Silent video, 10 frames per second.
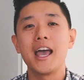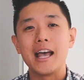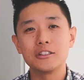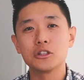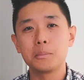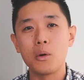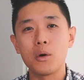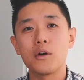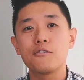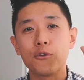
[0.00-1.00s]
and
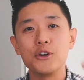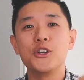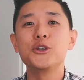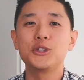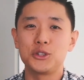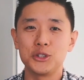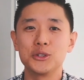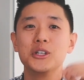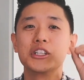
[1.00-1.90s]
support for you to